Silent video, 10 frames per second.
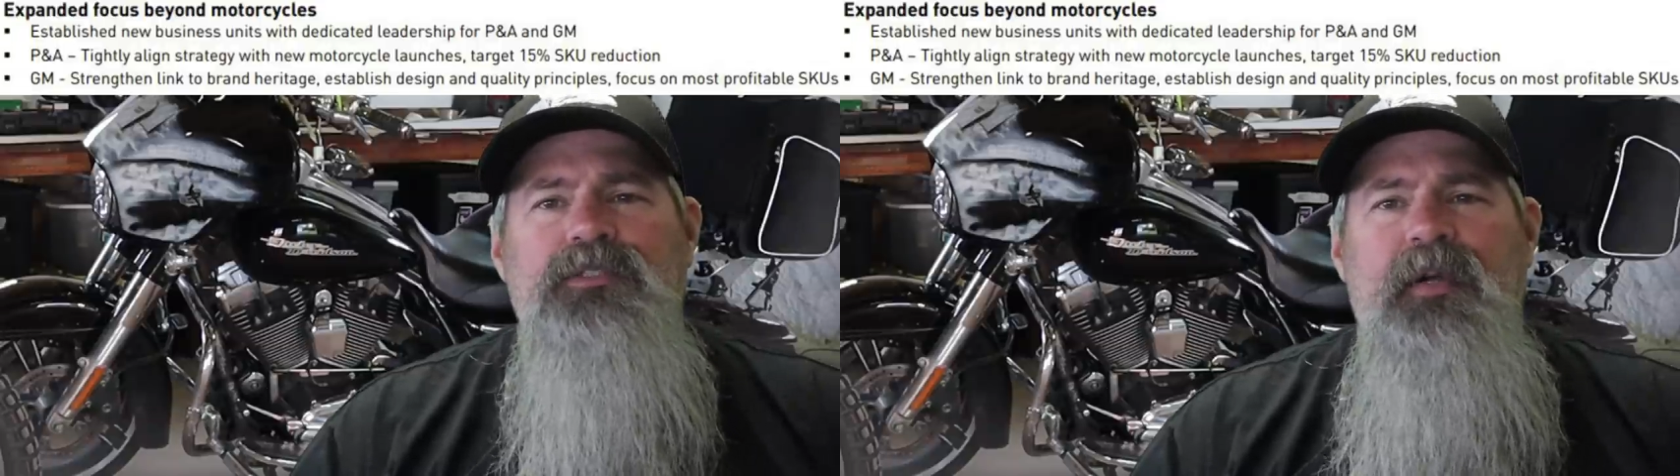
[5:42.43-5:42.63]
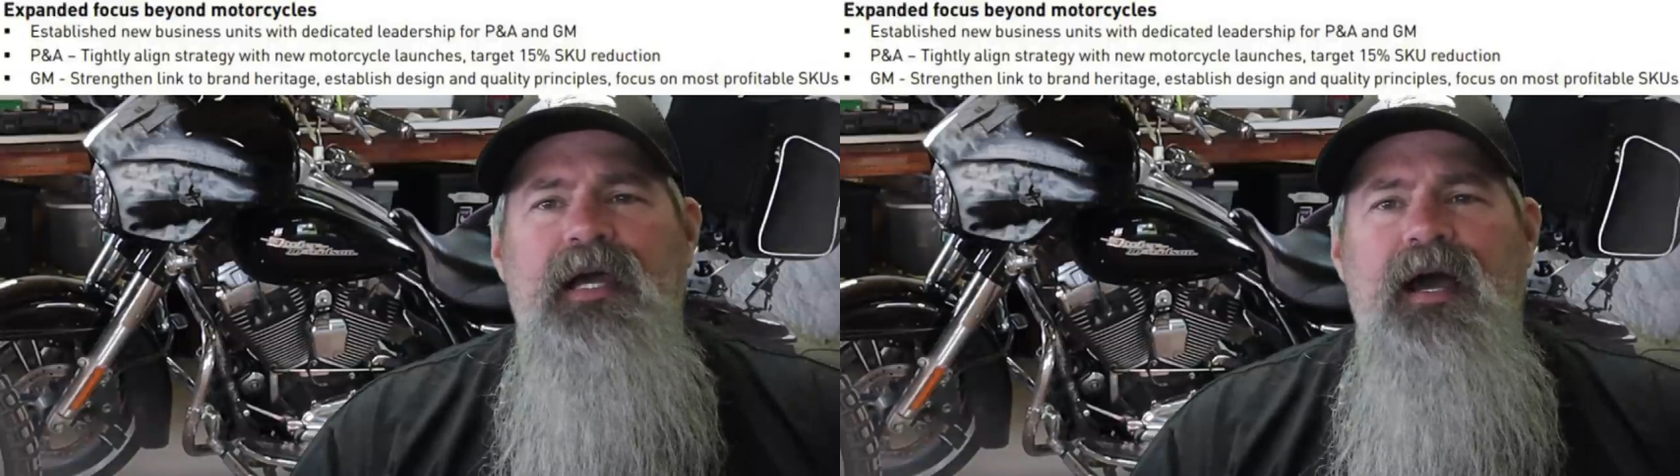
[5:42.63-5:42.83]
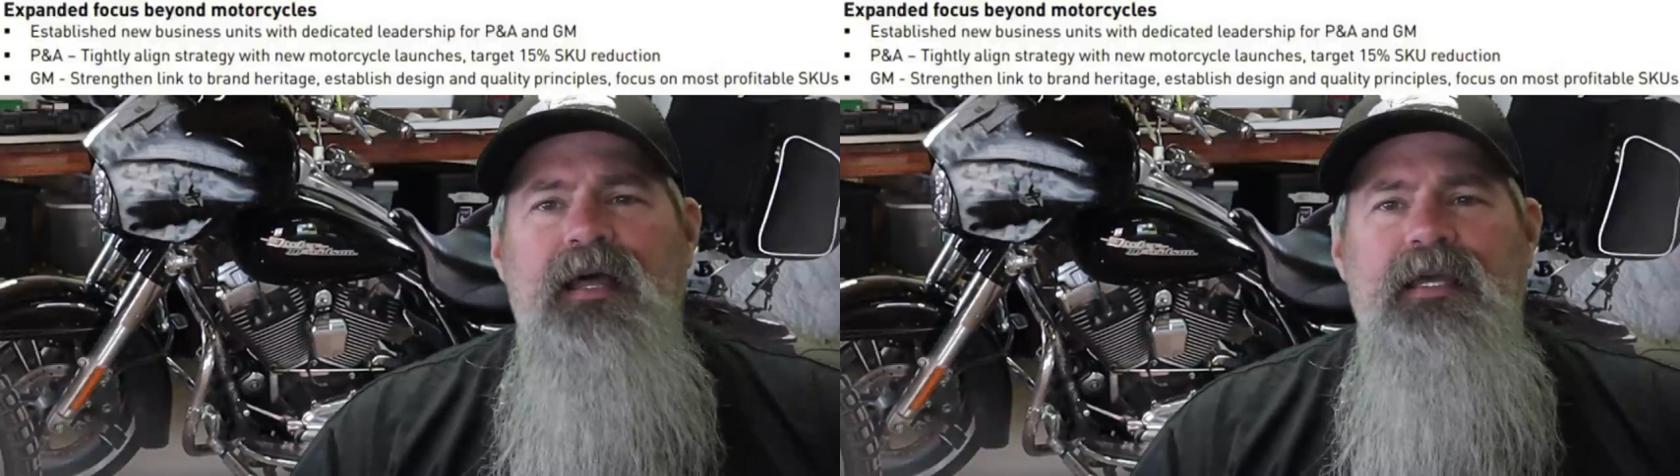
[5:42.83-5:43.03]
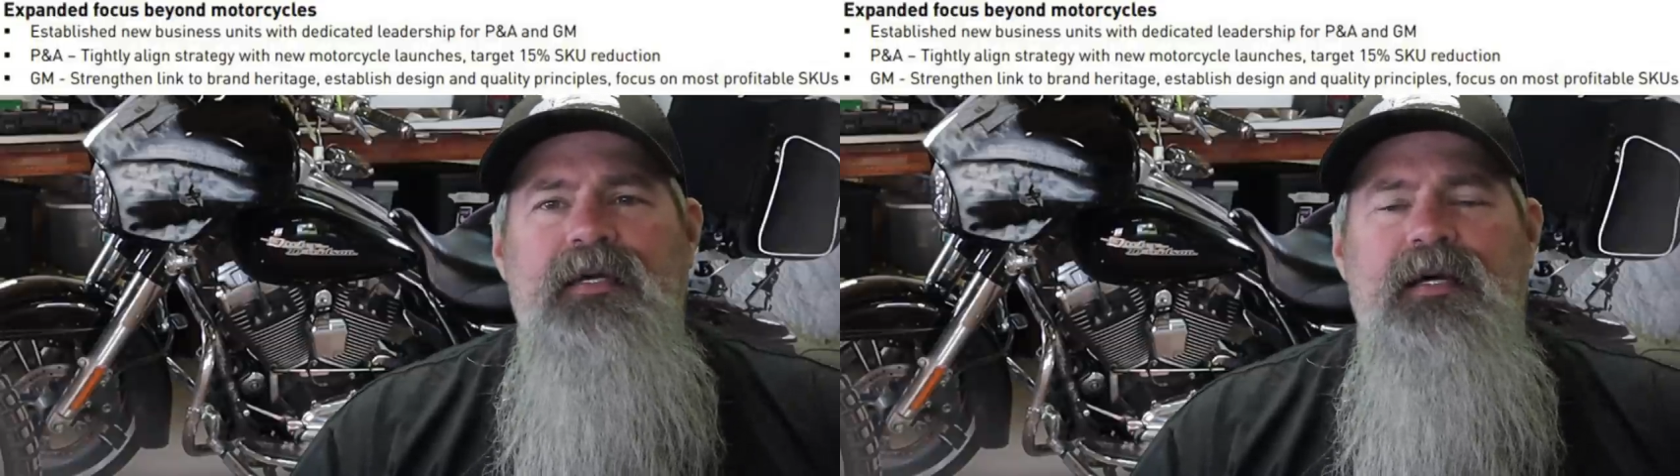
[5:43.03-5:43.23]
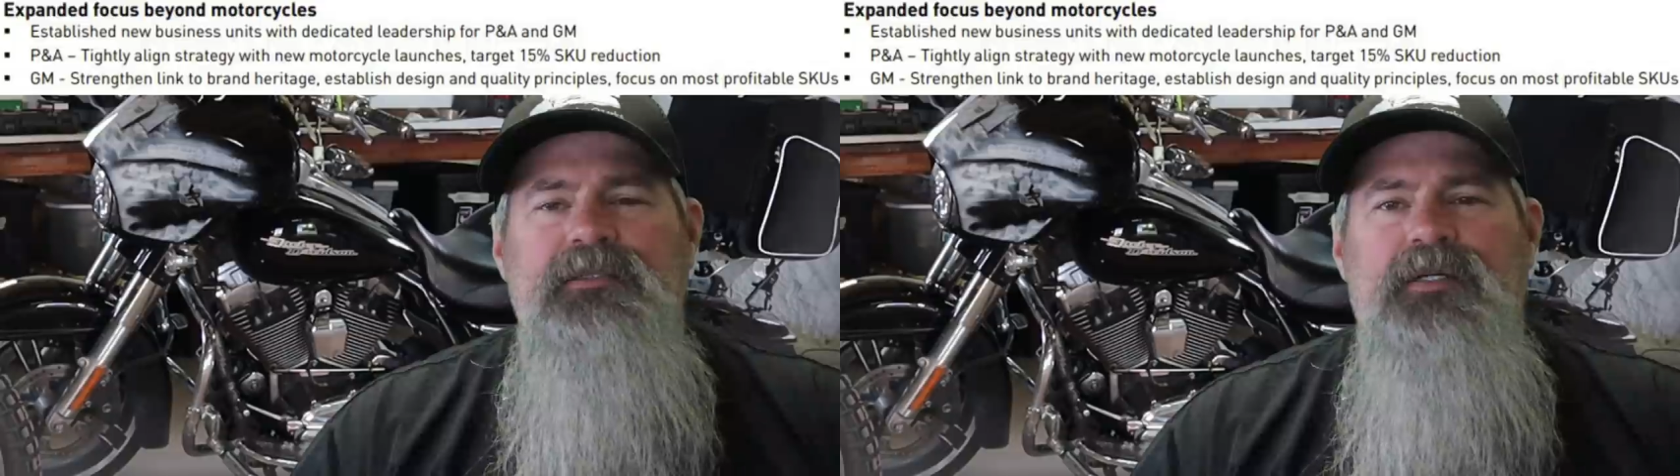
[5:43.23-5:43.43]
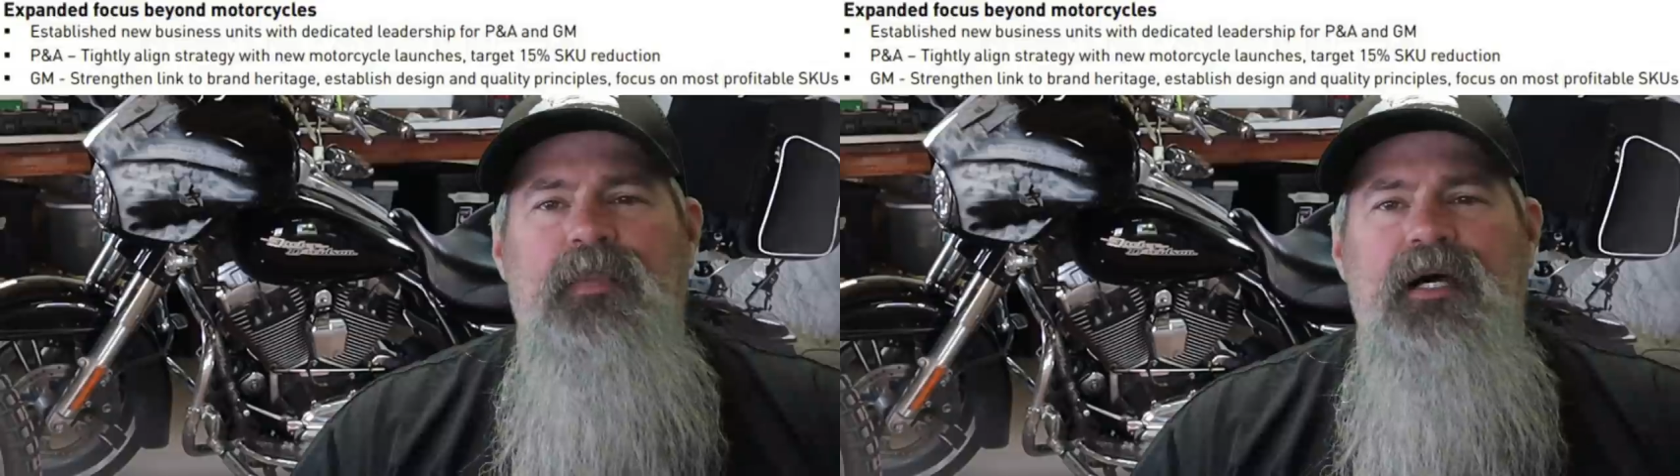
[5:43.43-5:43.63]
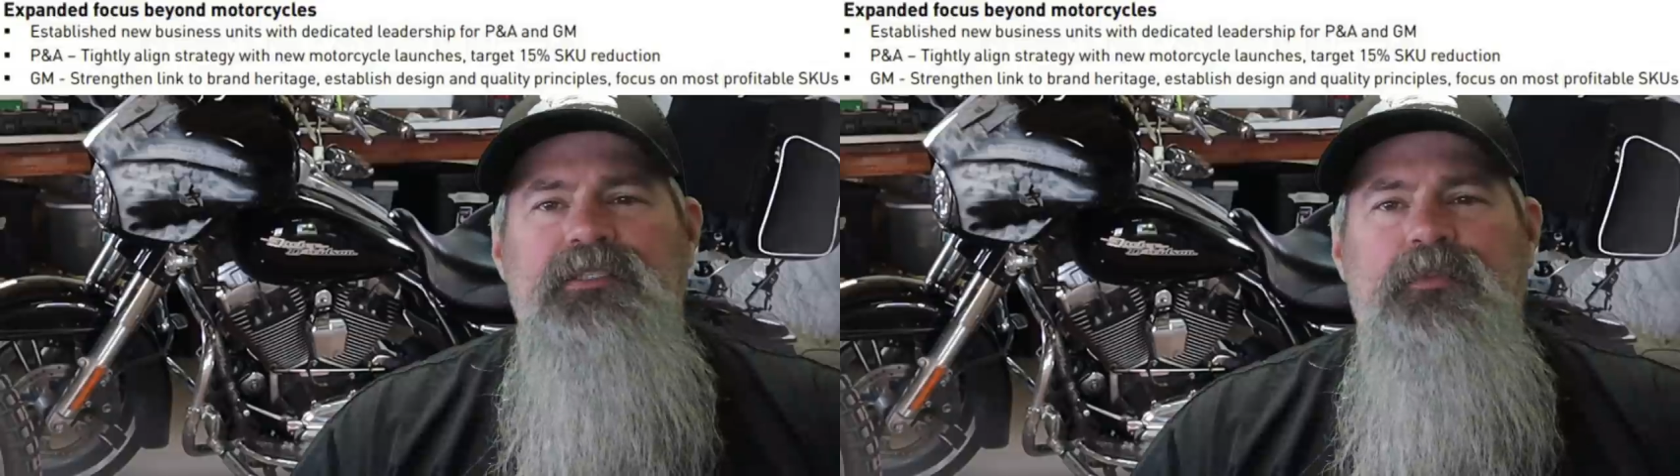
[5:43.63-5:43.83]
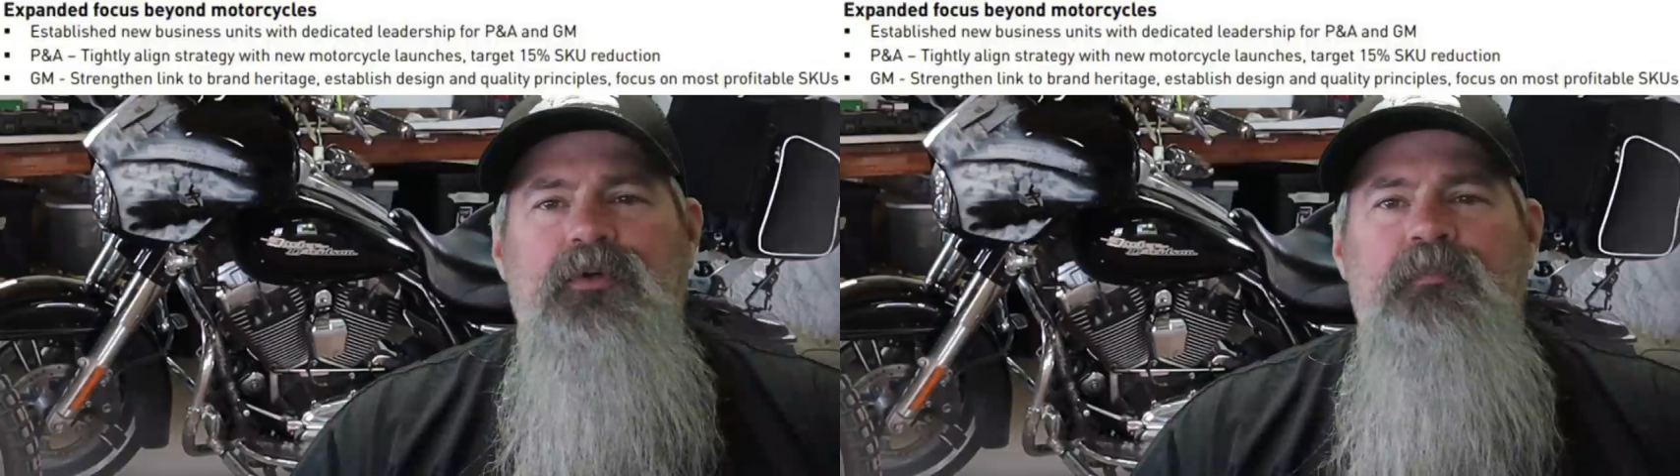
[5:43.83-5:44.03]
is being highly
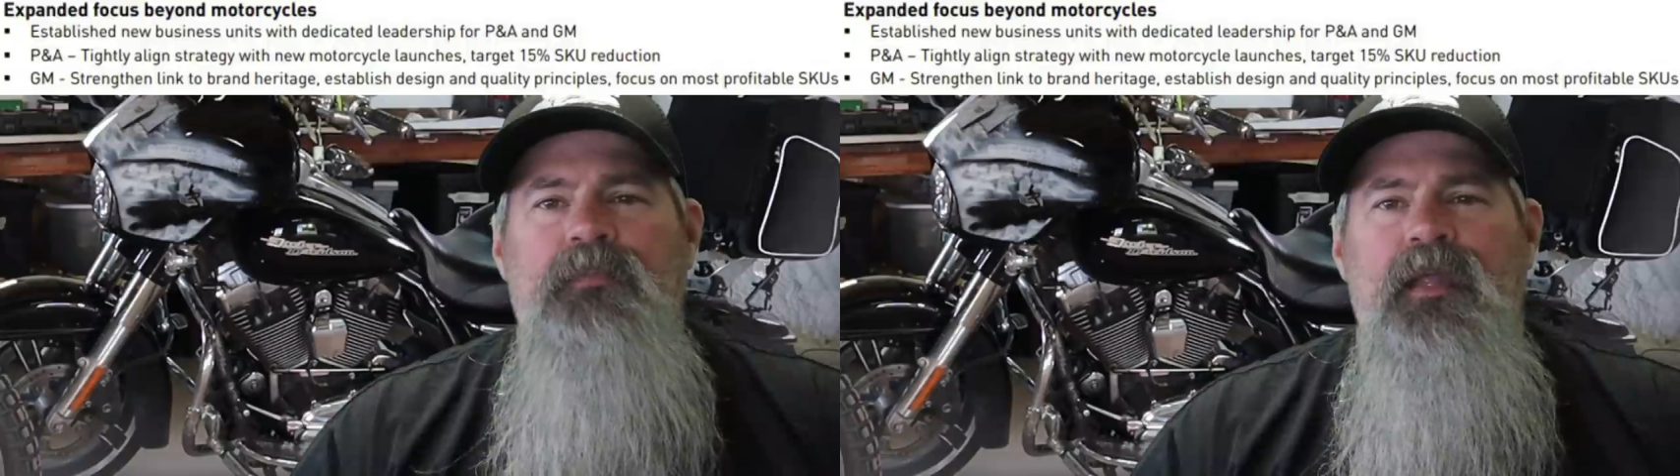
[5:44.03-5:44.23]
customizable.